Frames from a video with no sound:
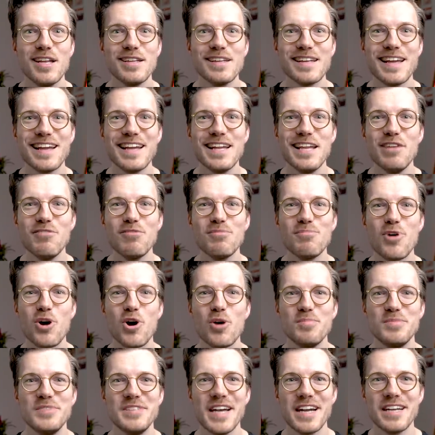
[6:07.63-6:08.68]
To get an even more
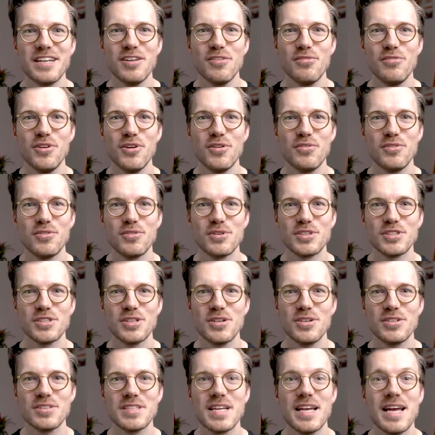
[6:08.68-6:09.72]
objective view of the
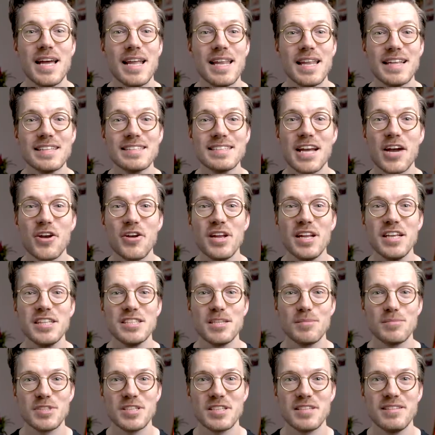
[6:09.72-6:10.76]
results, let's calculate
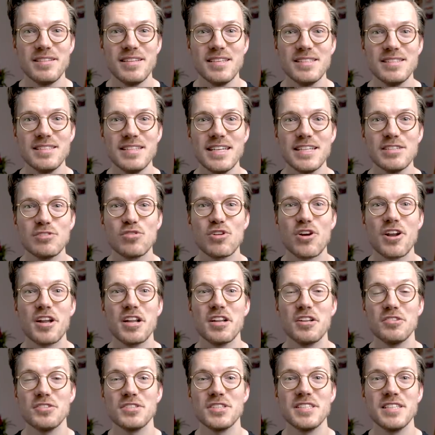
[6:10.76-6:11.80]
some statistics regarding
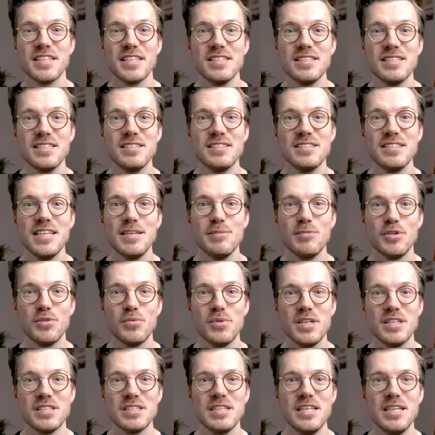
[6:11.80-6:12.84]
the consistency
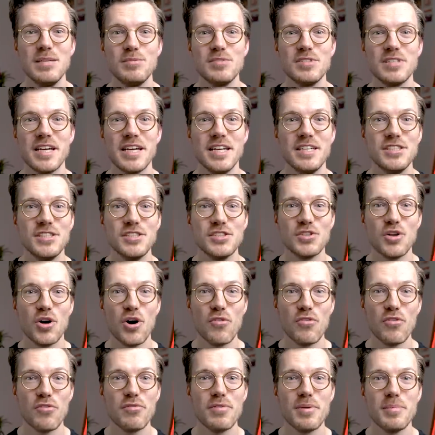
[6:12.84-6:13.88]
between the sleep stages
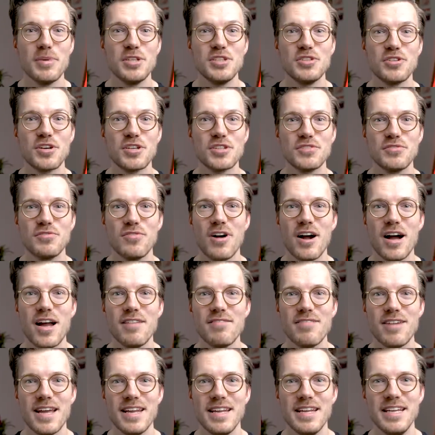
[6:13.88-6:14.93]
of the Fitbit Charge
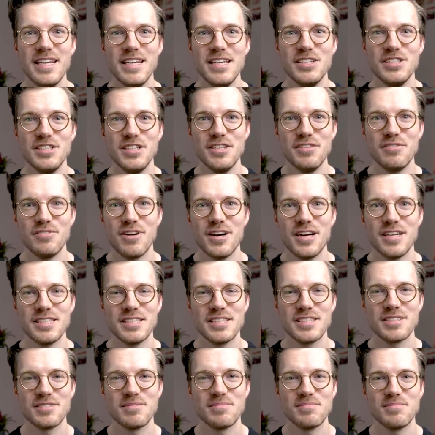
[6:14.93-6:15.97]
5 and the EEG
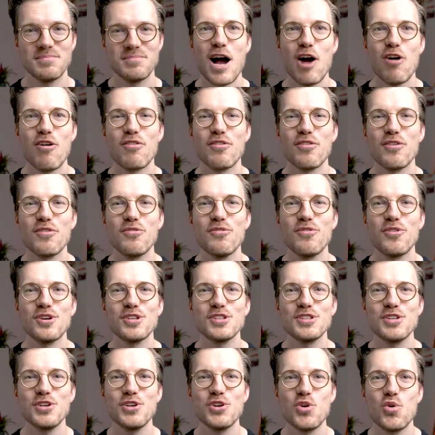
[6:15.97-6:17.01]
device. However,
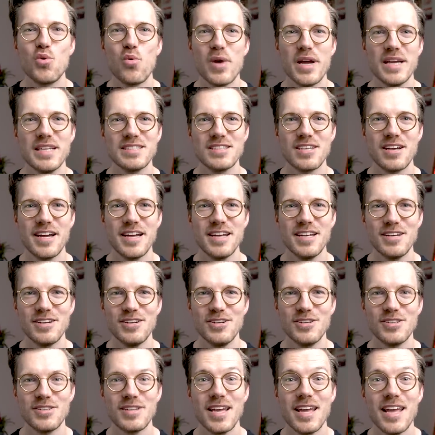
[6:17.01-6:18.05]
first a quick side
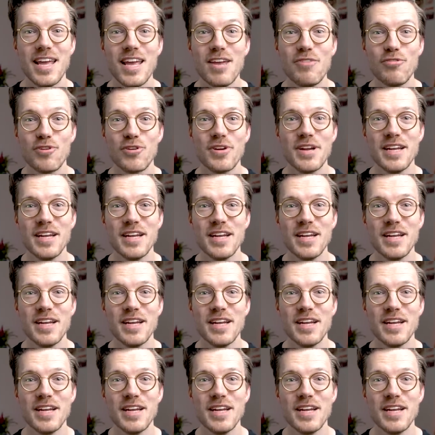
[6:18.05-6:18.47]
note. If